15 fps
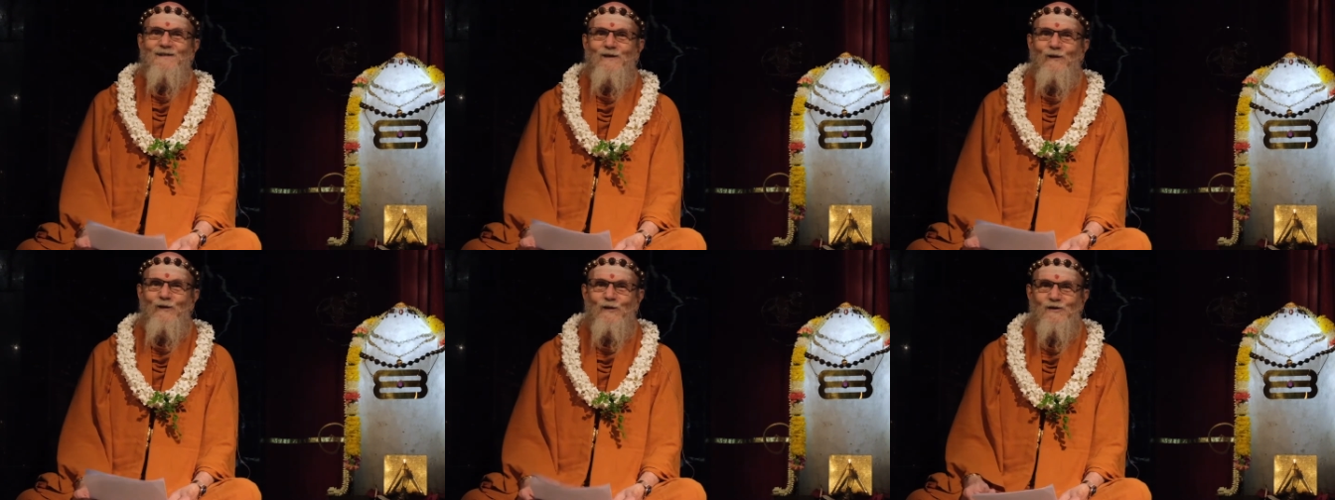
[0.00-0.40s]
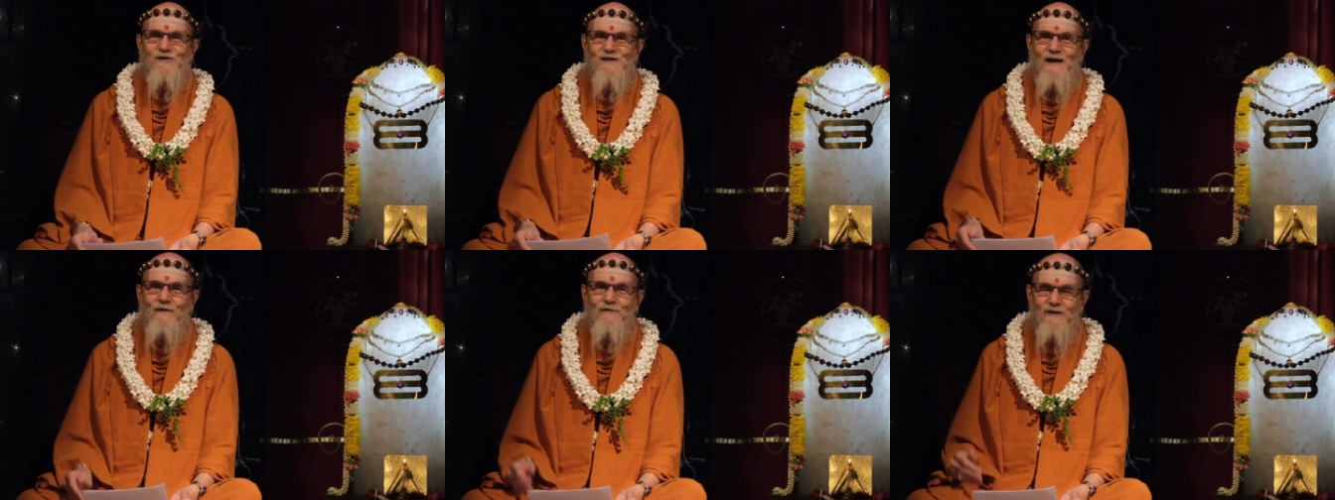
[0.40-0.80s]
so there's
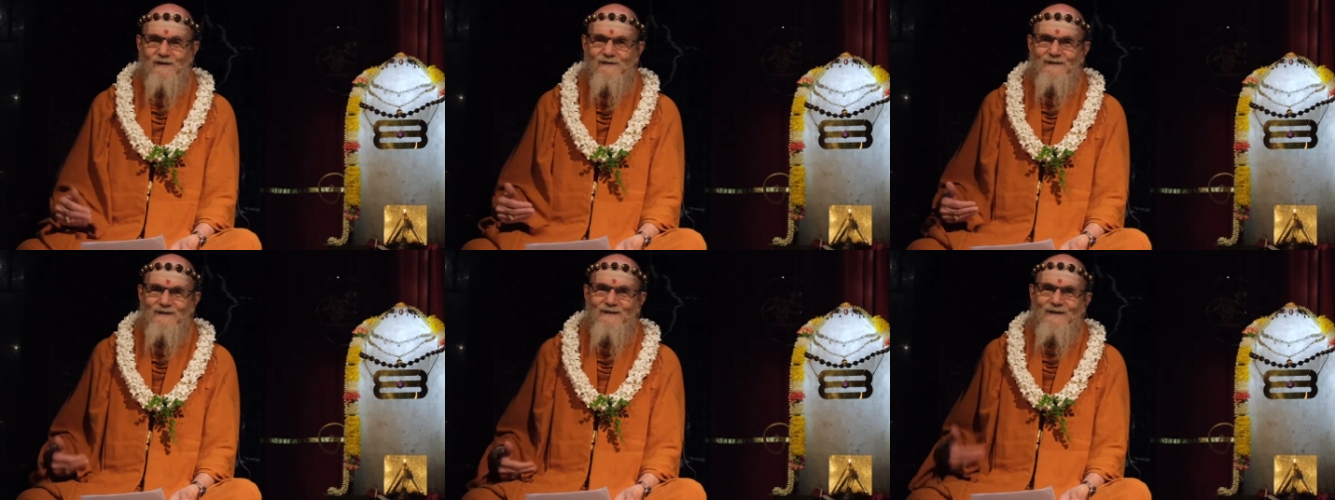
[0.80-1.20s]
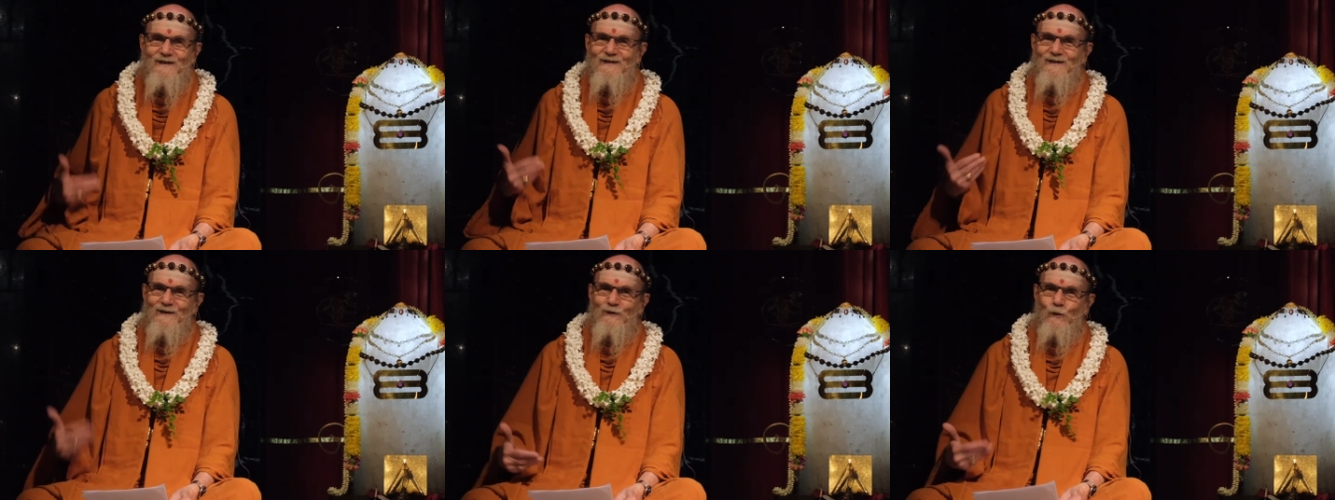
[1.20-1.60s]
seven
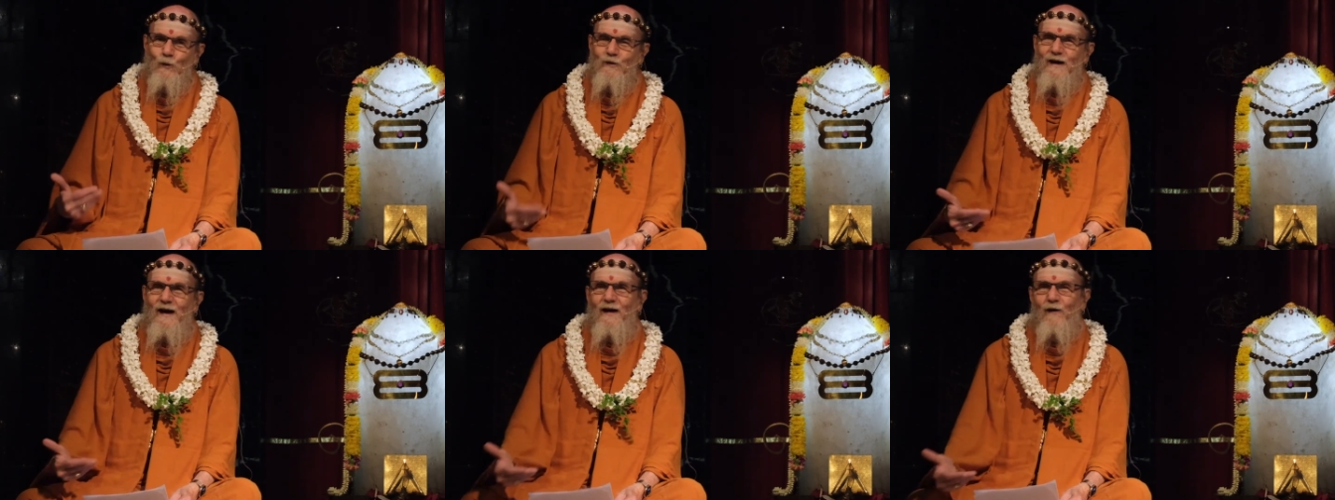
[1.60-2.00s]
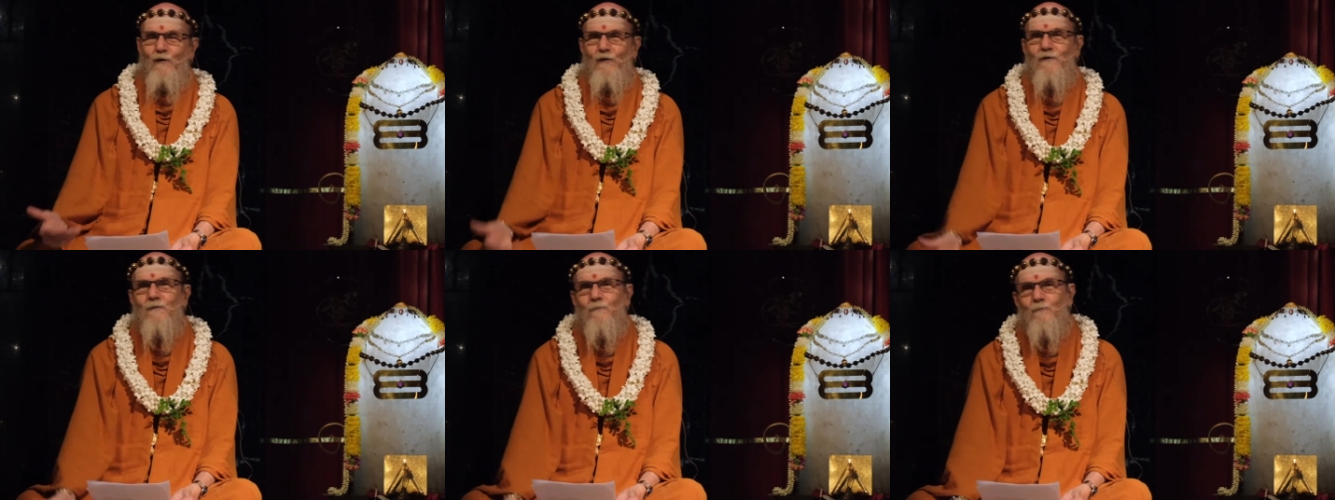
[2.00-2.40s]
that go
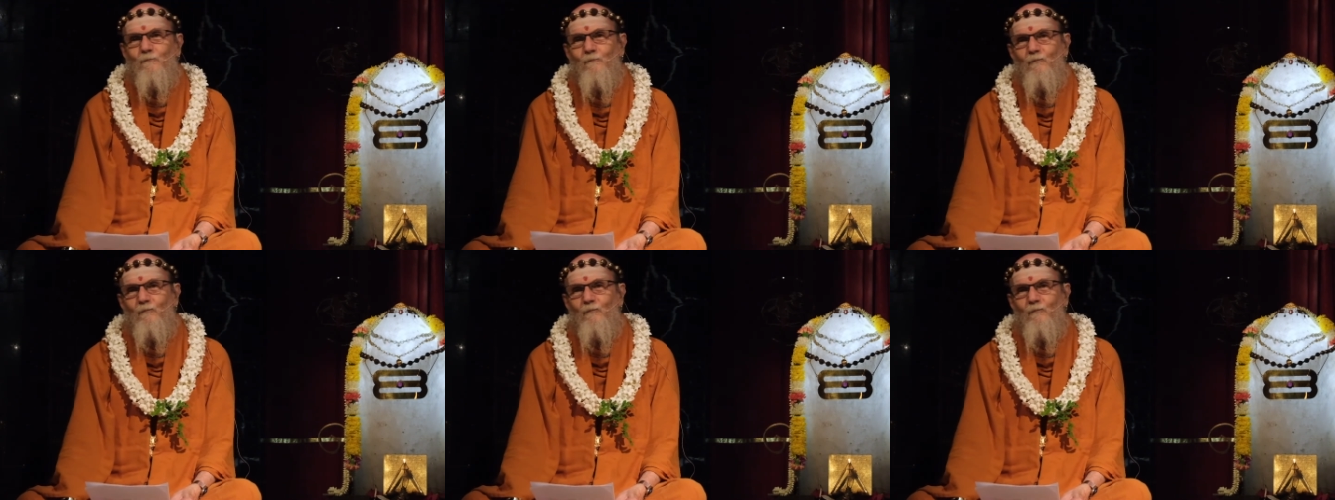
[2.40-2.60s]
down,